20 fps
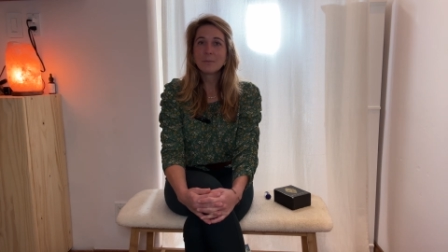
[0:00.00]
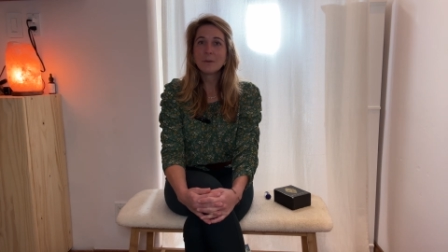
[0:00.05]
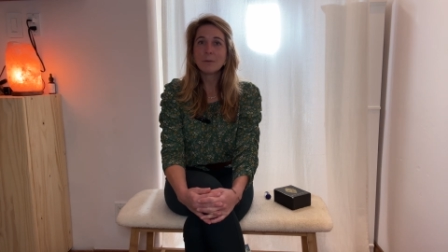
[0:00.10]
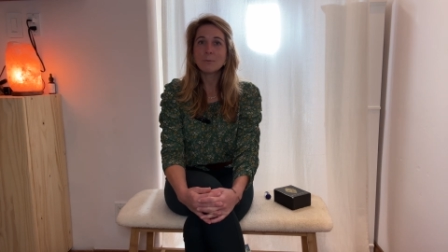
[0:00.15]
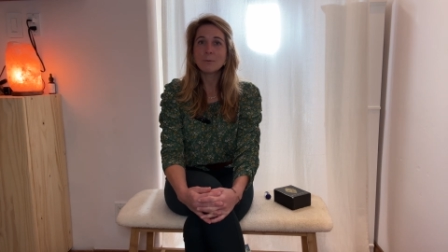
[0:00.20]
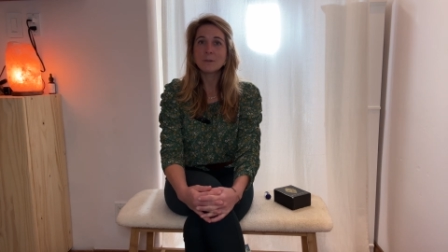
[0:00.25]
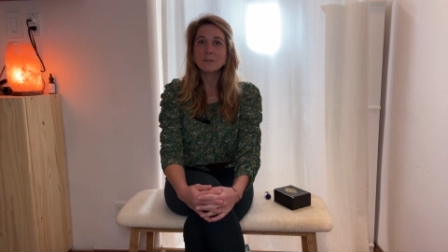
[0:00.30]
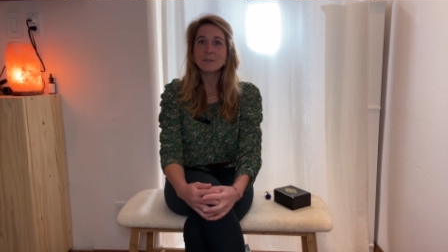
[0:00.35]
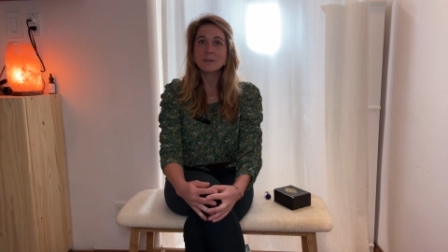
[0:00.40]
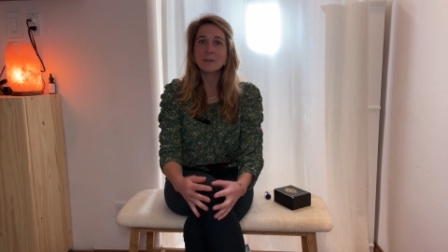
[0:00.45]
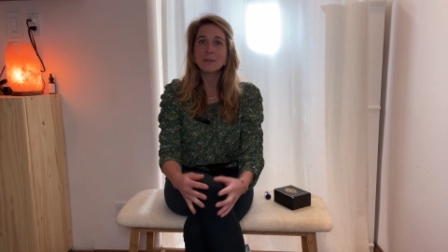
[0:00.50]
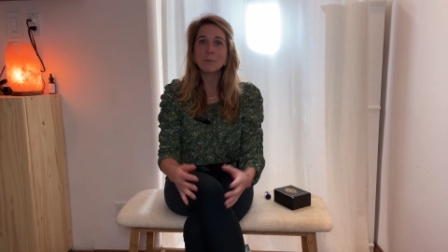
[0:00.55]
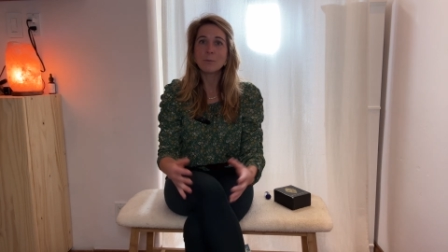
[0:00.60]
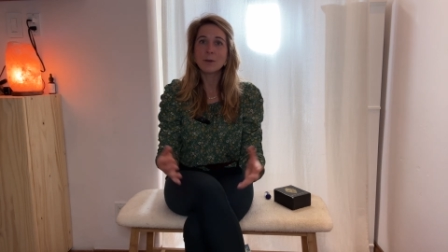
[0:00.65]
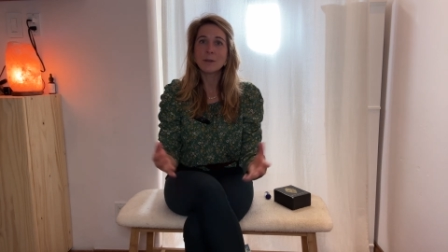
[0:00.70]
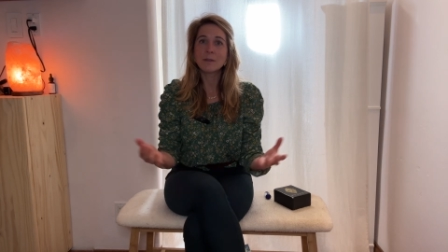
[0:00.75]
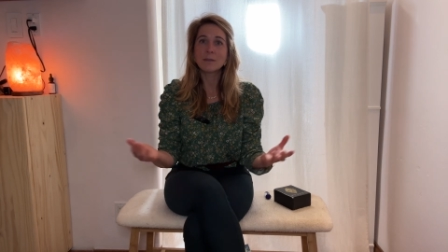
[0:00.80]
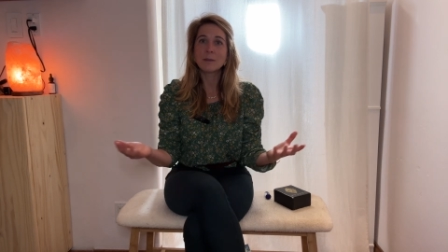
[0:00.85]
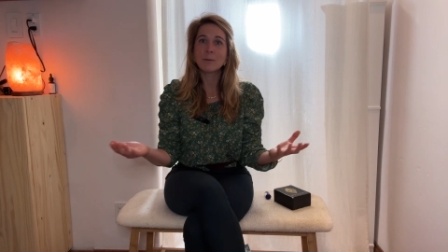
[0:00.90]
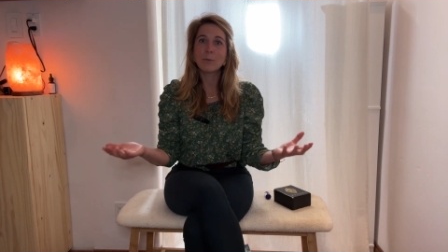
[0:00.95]
We
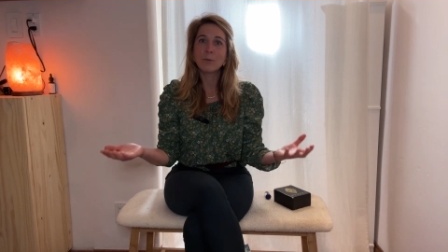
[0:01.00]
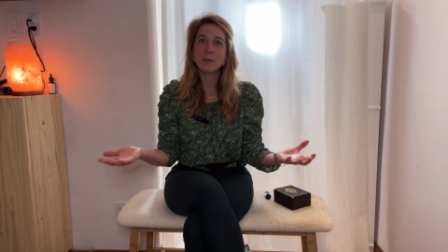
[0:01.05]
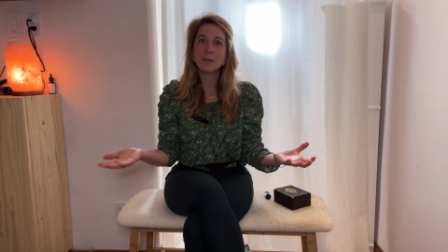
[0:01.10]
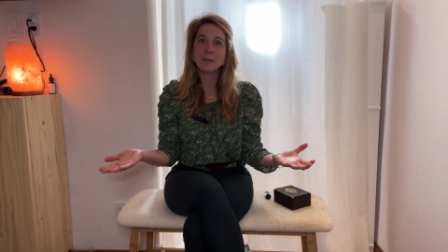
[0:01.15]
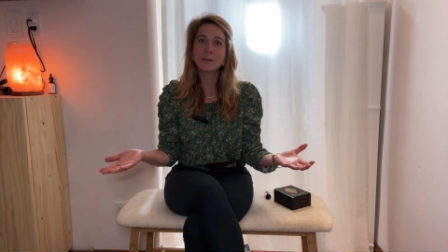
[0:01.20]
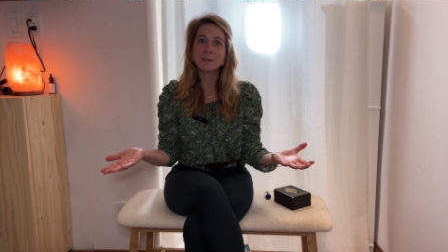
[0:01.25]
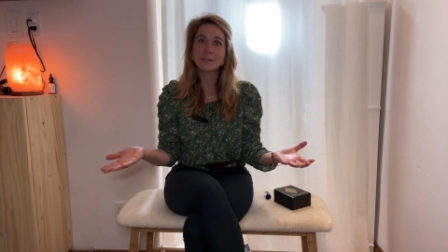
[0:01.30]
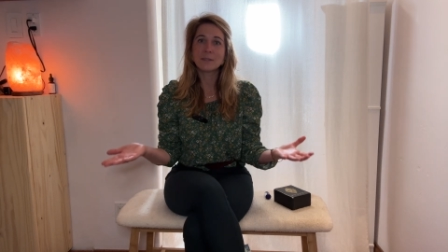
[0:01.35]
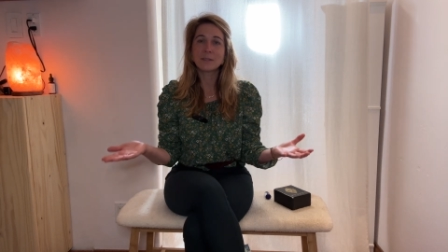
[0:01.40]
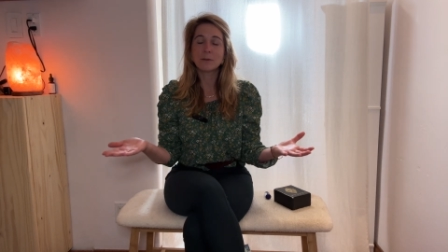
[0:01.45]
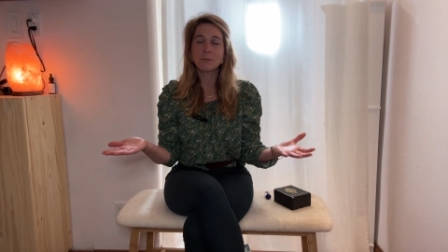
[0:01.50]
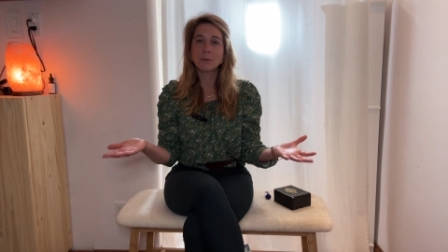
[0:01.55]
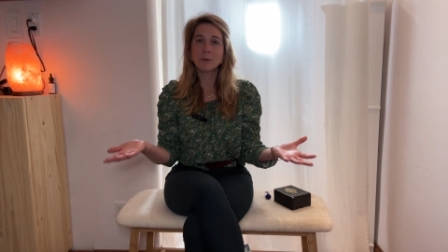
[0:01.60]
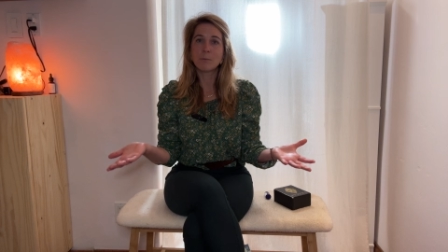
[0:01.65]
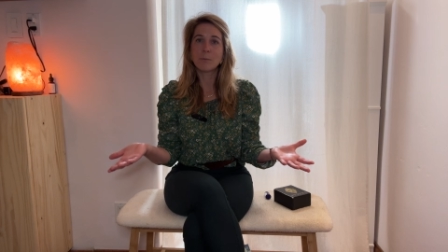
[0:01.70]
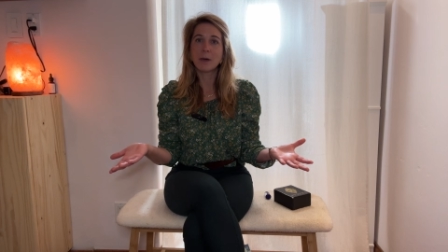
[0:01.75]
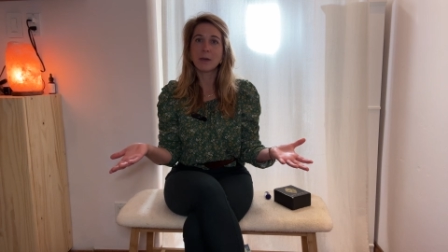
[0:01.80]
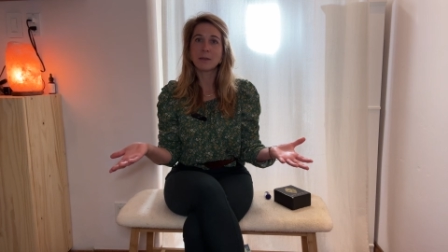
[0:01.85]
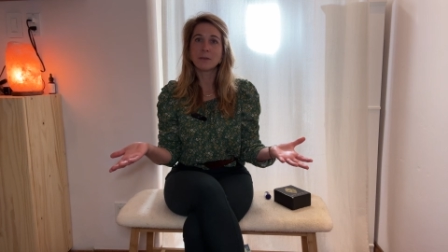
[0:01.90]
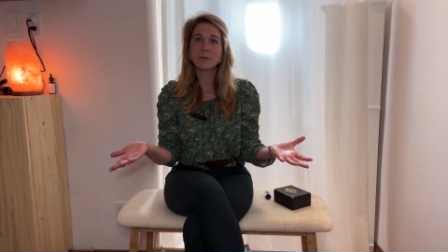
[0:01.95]
celebrate the plants that
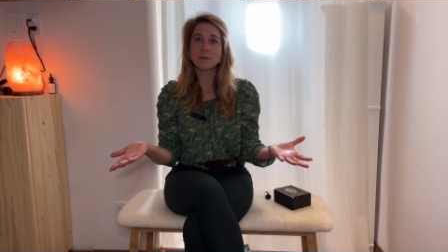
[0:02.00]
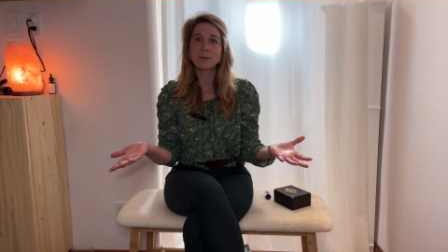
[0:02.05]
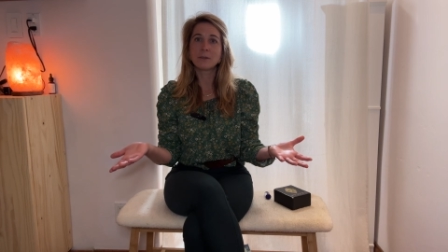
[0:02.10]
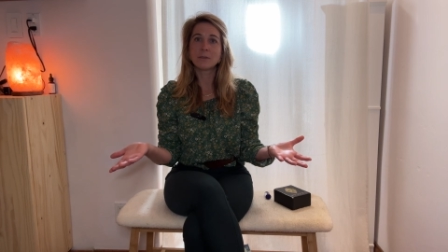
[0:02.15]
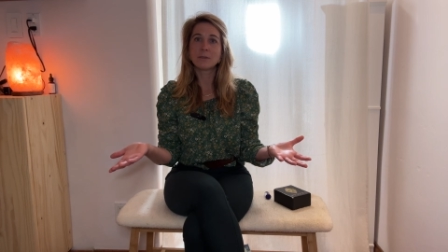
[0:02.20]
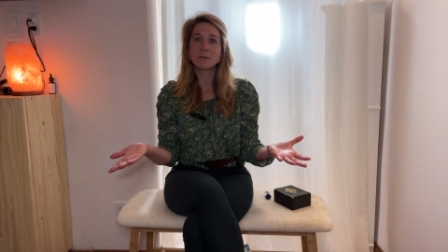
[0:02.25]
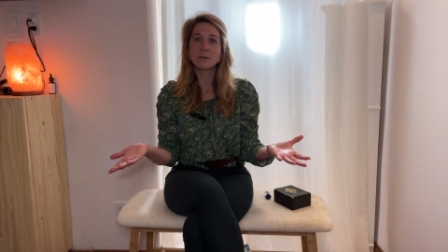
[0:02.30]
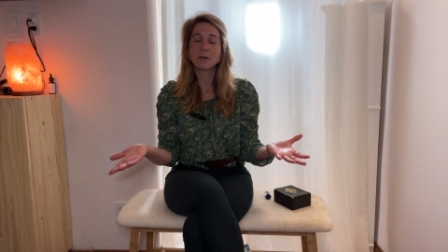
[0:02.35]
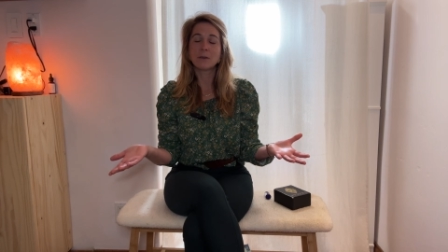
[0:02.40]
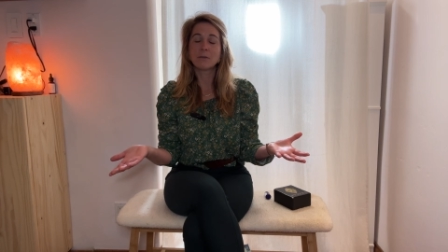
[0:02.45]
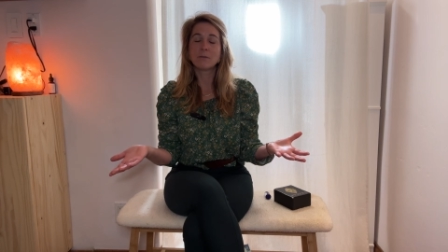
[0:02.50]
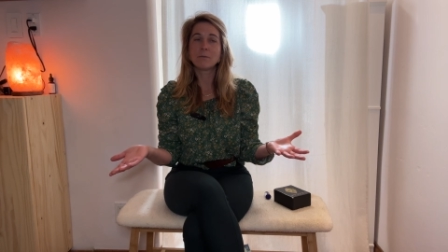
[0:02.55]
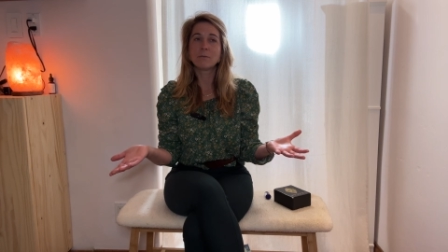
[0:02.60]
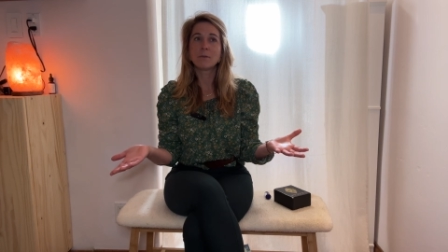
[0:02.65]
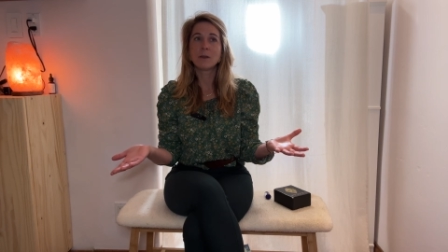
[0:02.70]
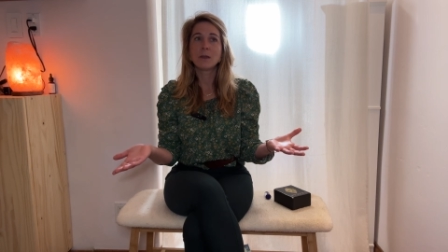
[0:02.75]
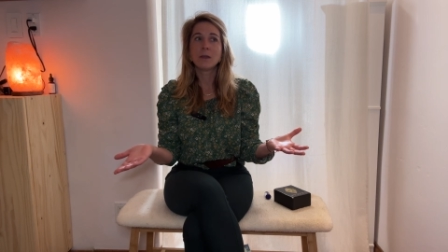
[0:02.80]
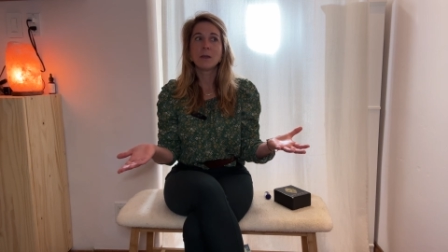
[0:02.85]
remind us of